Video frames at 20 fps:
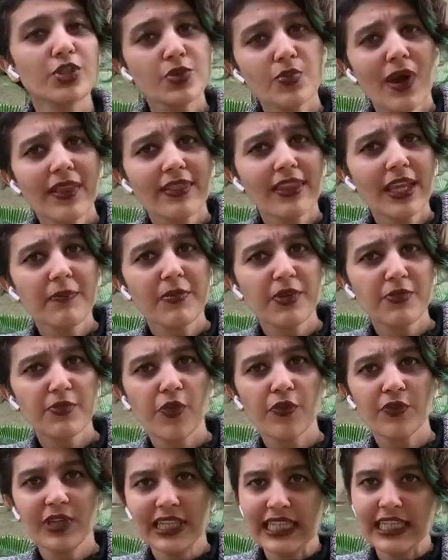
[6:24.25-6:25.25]
Just one thing
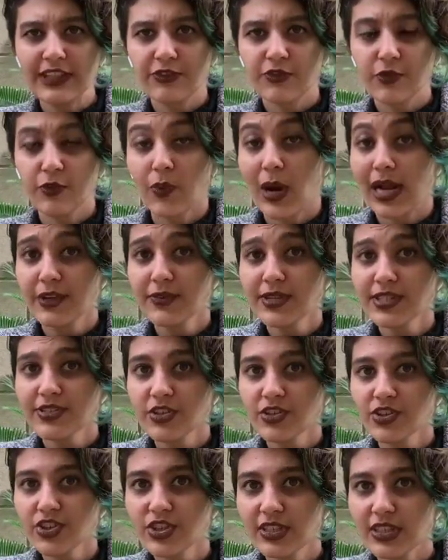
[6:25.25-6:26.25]
before we leave. While
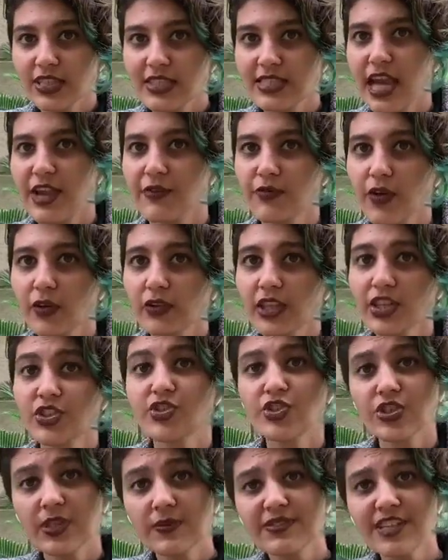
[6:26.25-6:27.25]
researching this, I
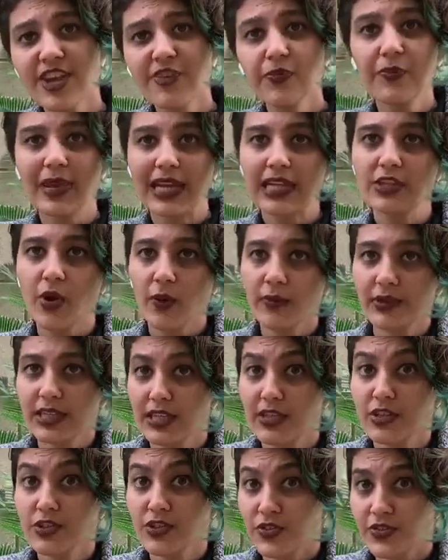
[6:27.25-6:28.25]
found that chimps have
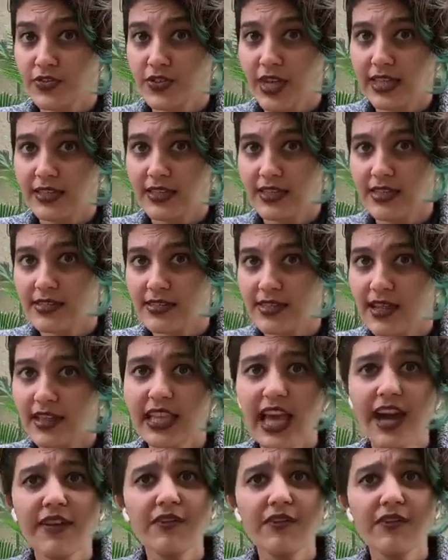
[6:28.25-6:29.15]
male-dominated societies.